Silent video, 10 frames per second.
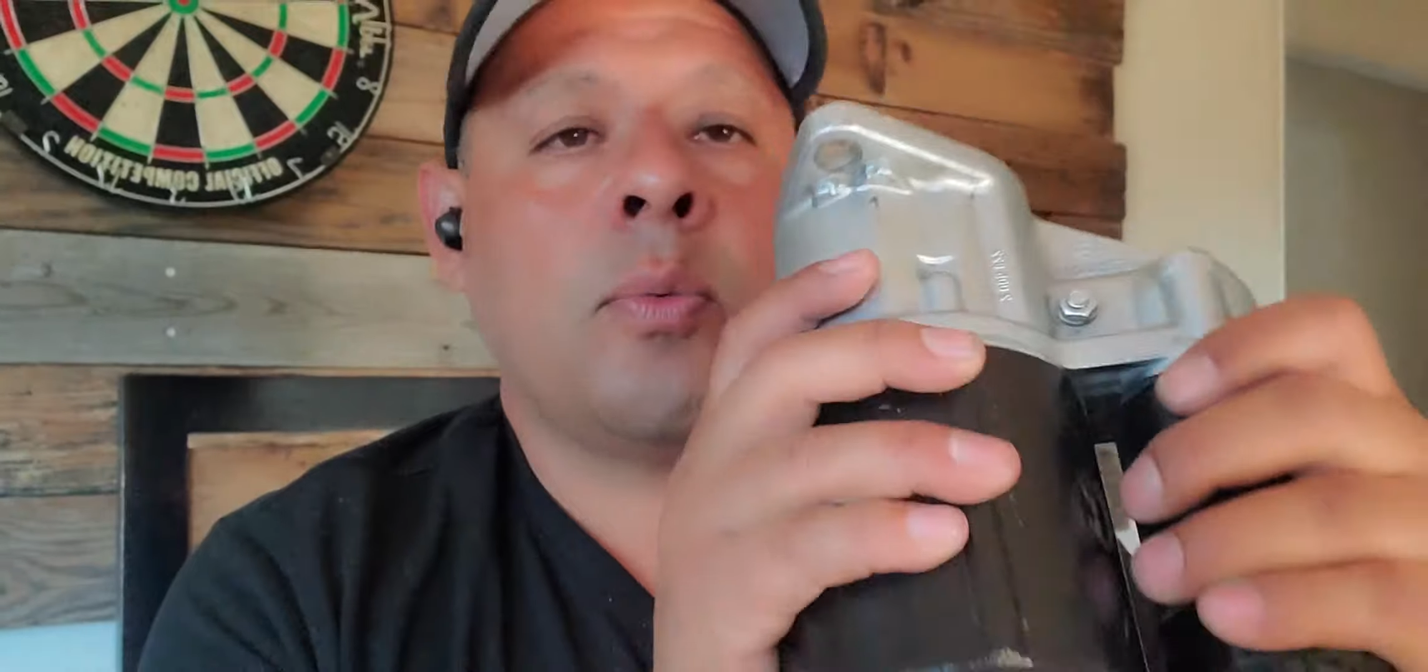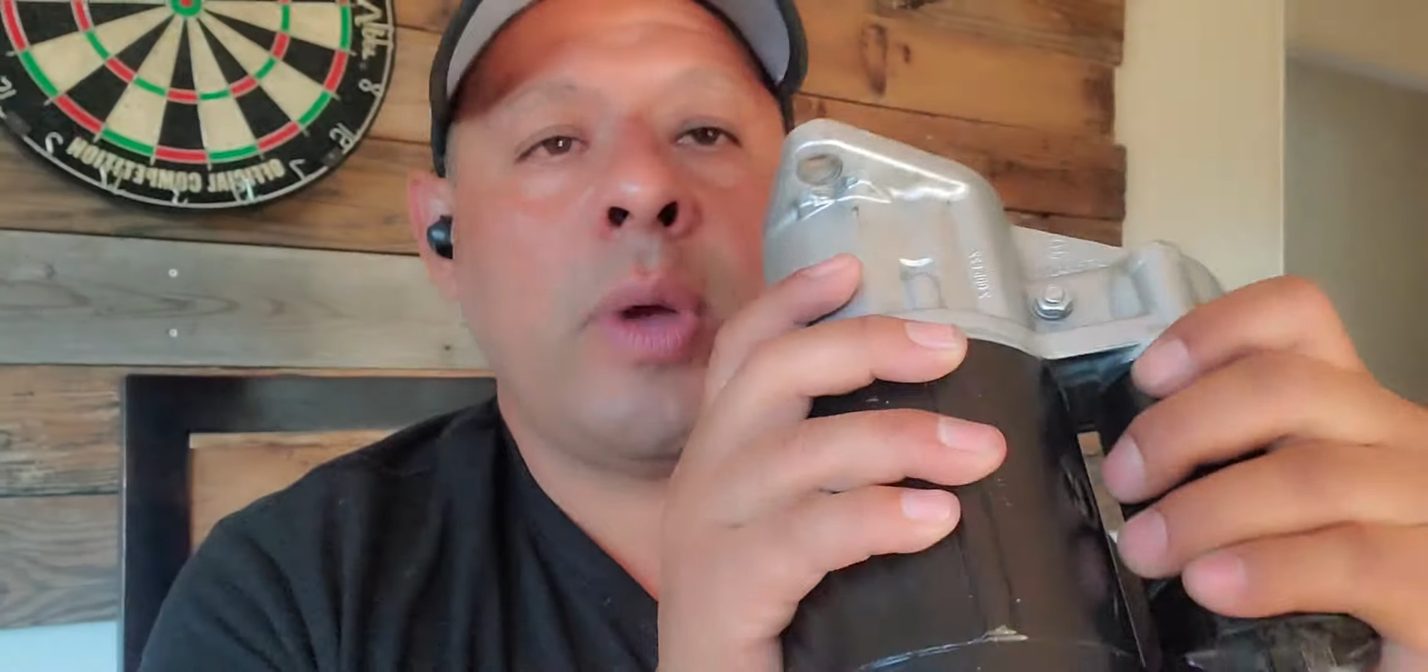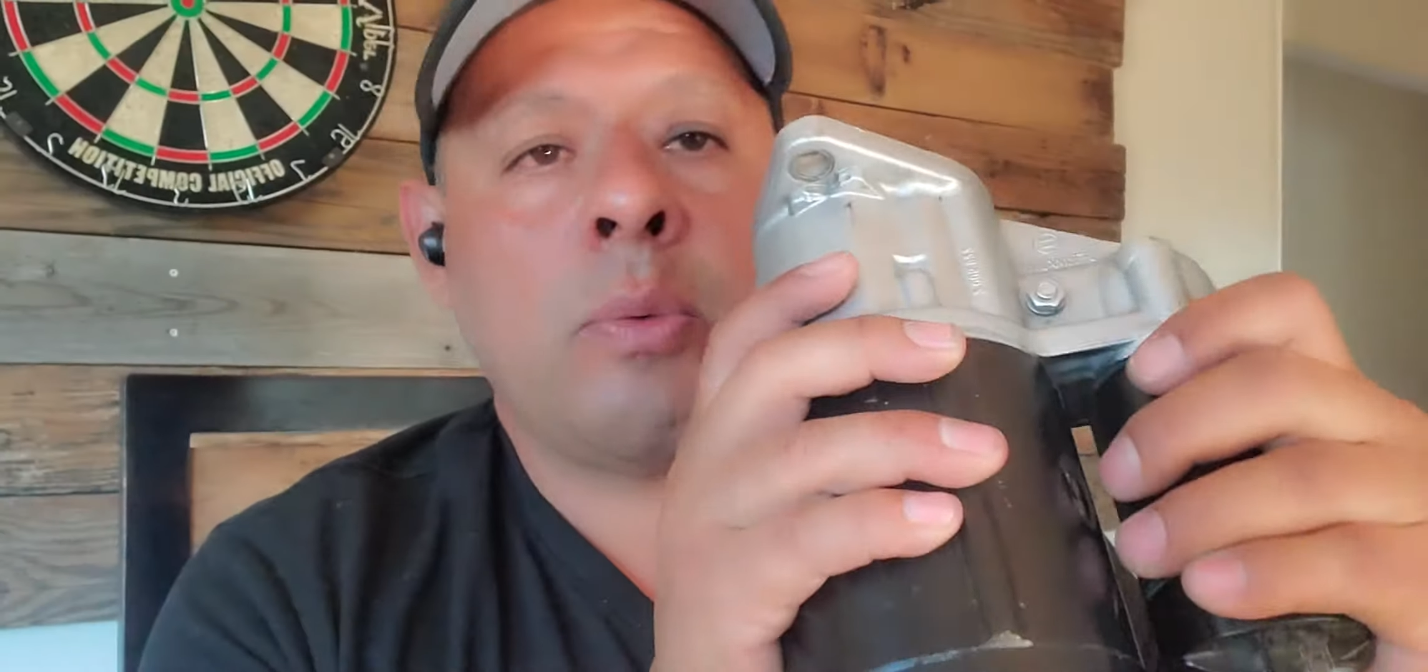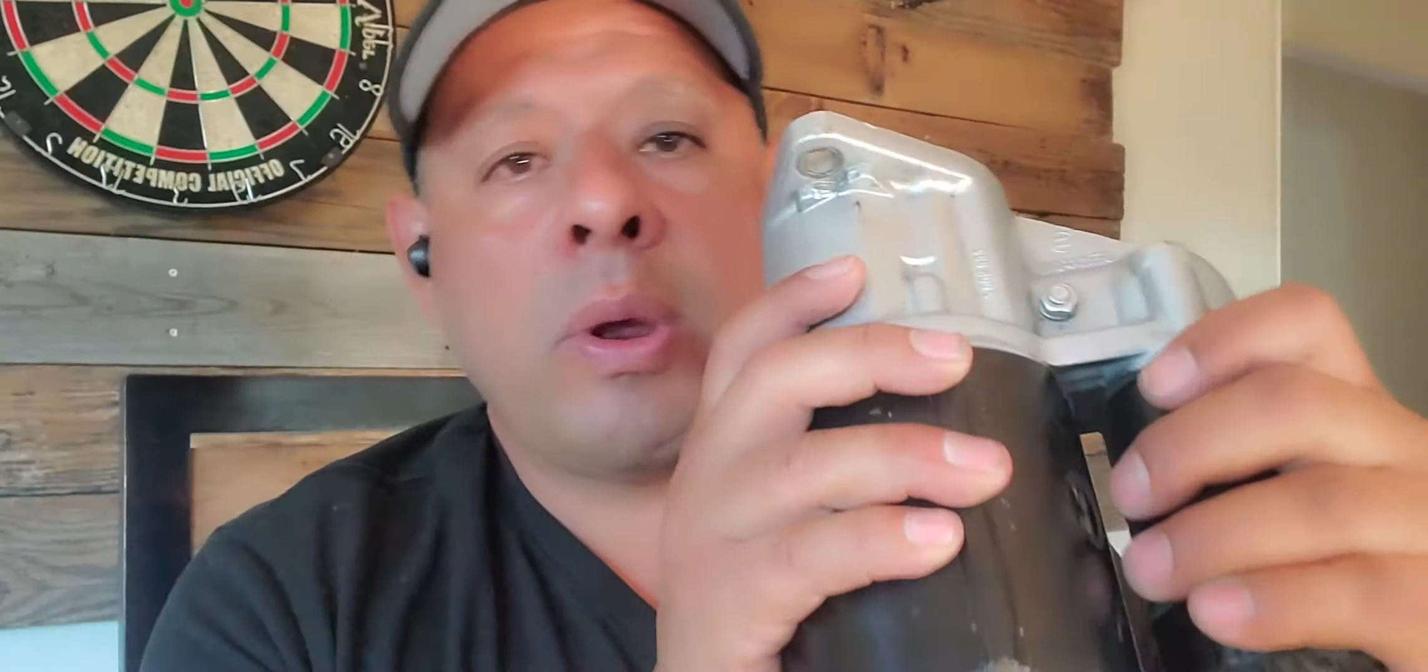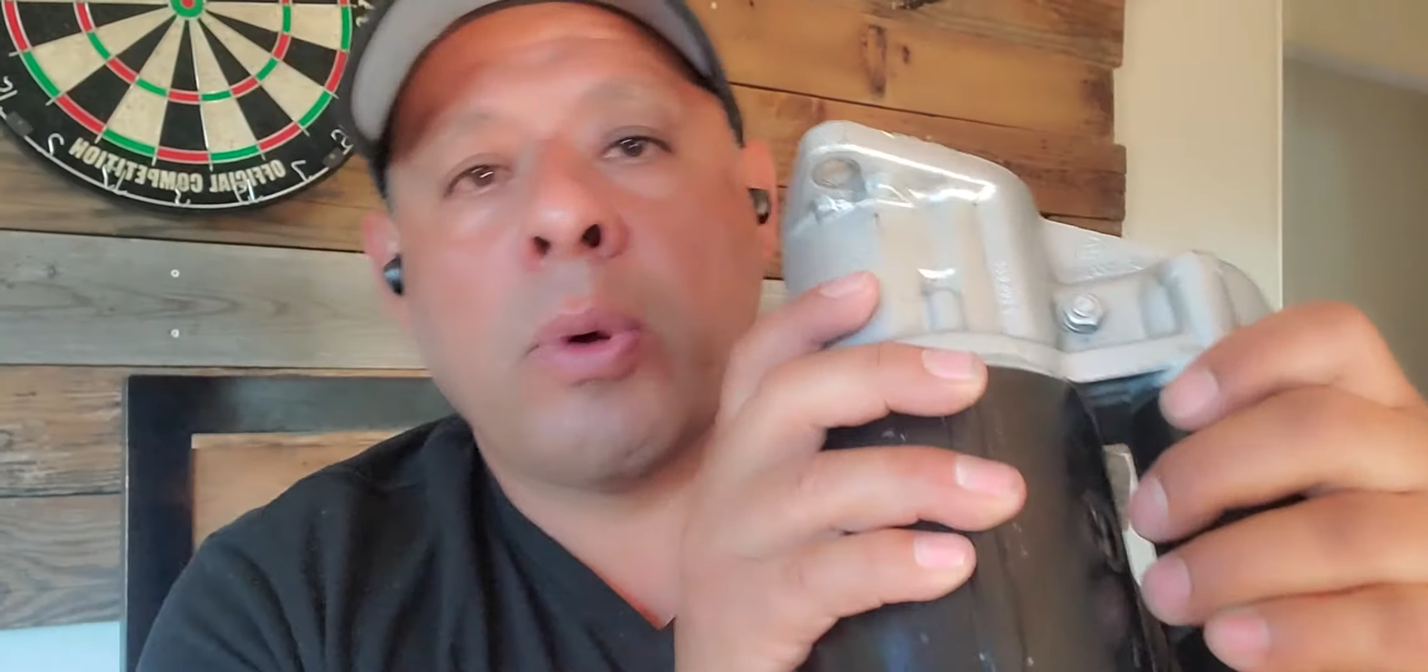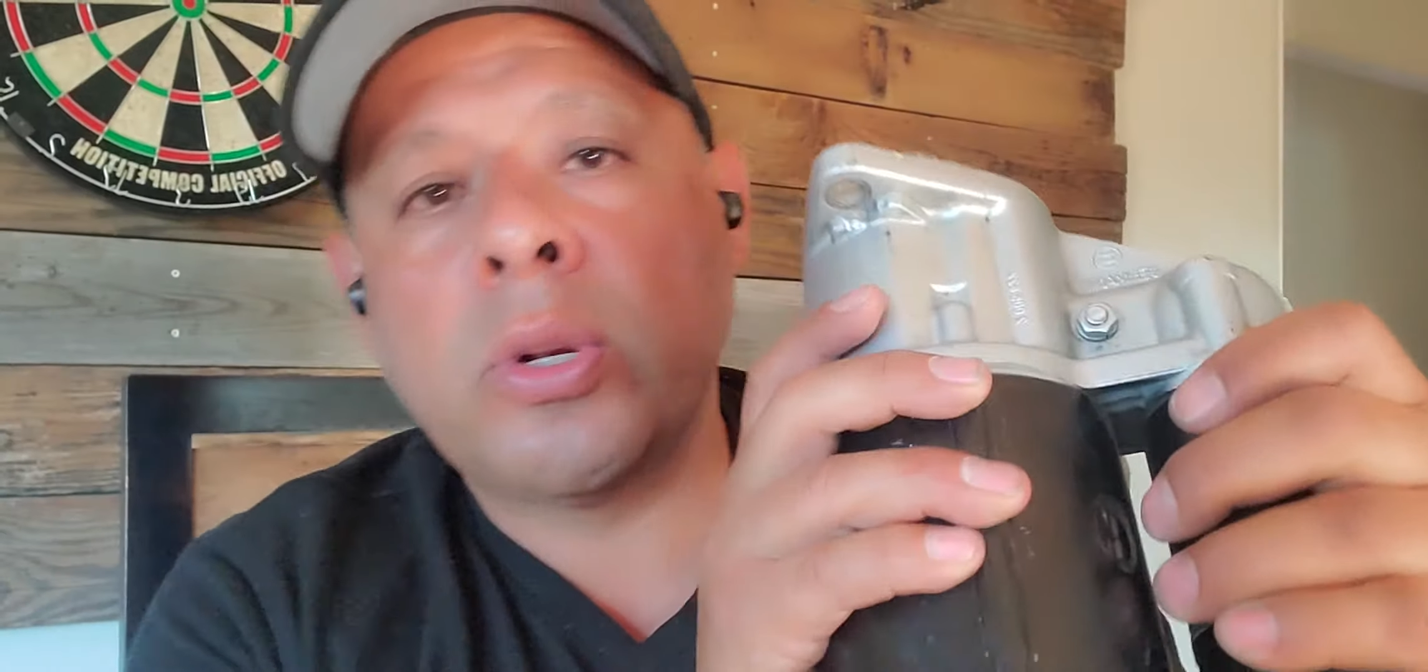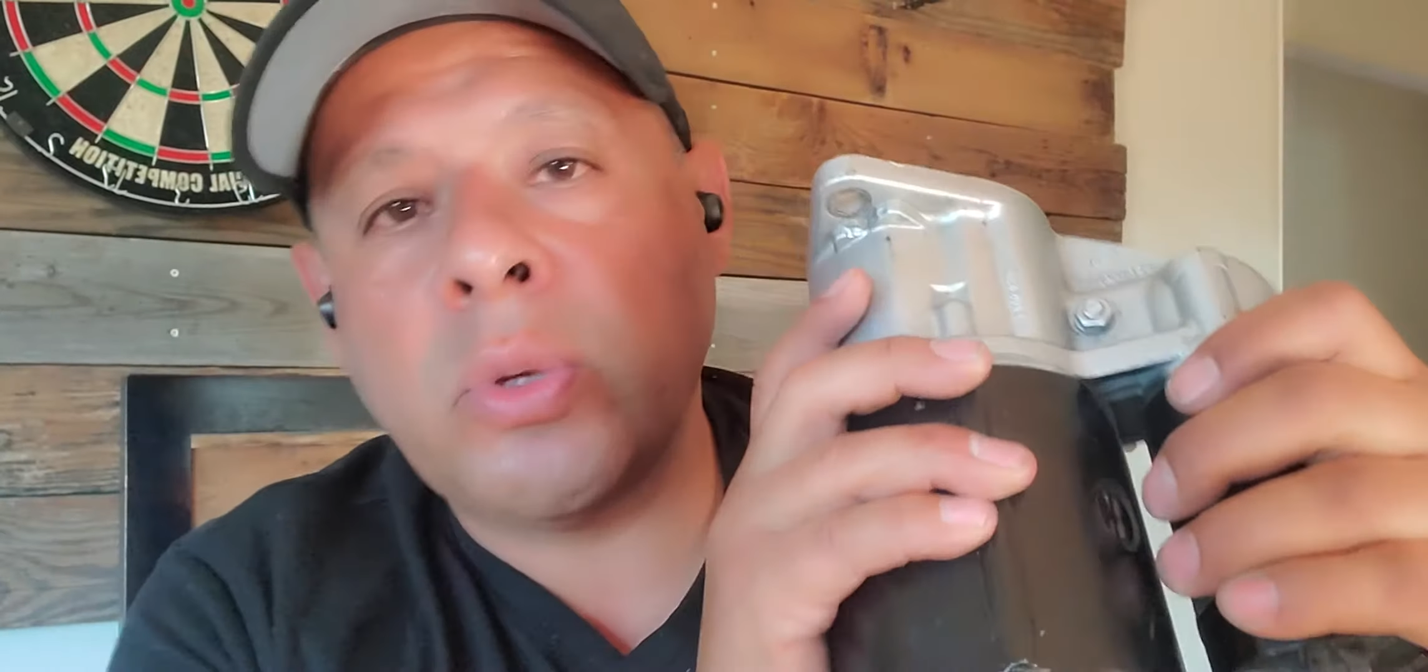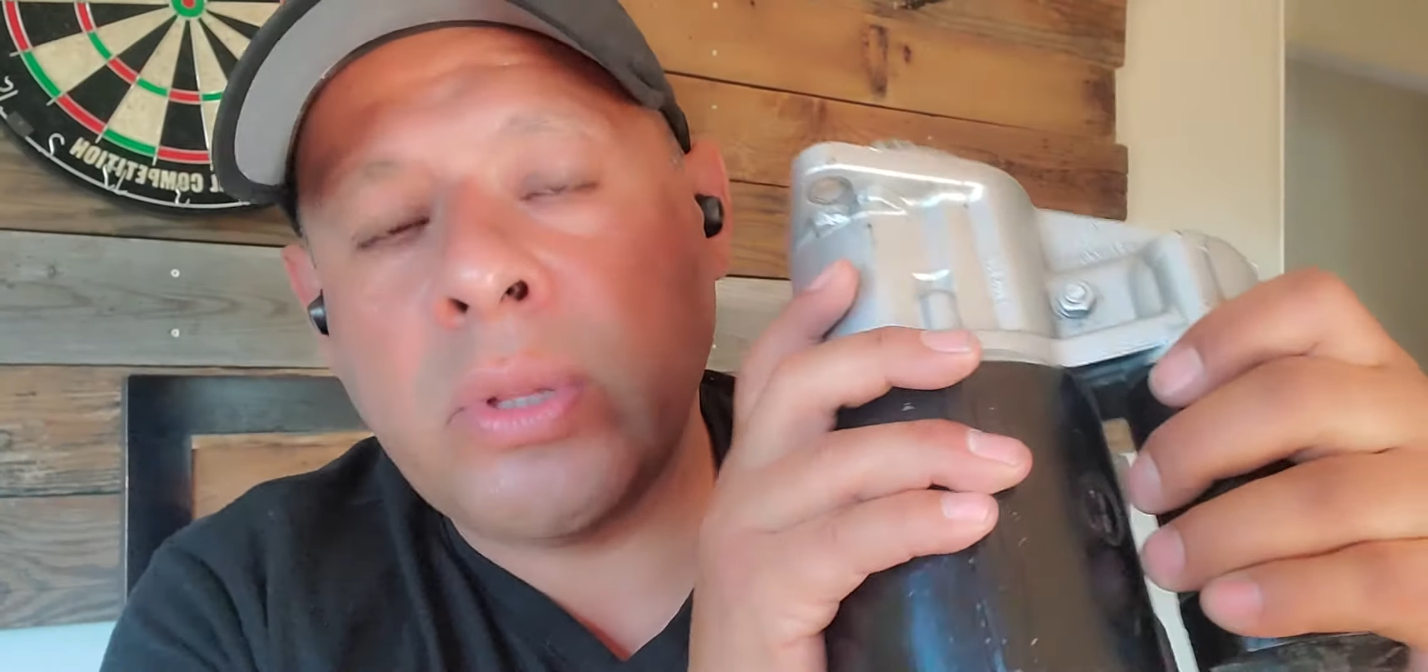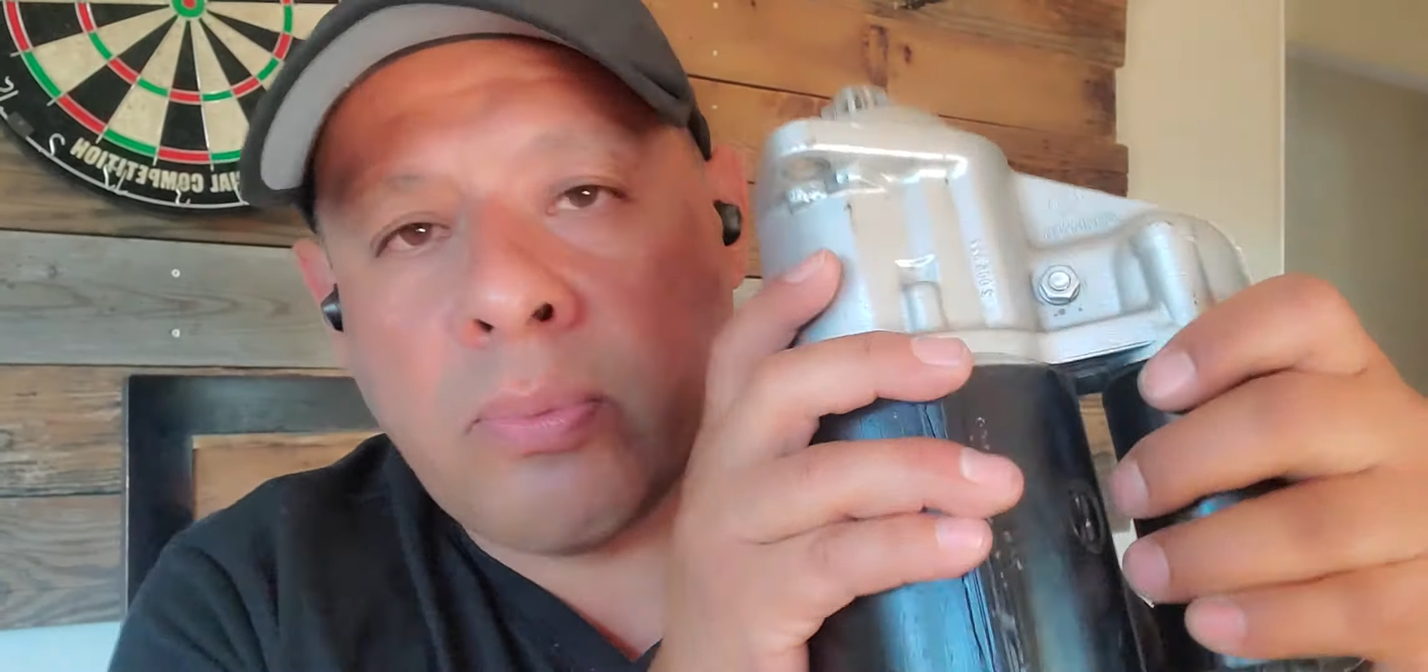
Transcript: when we were doing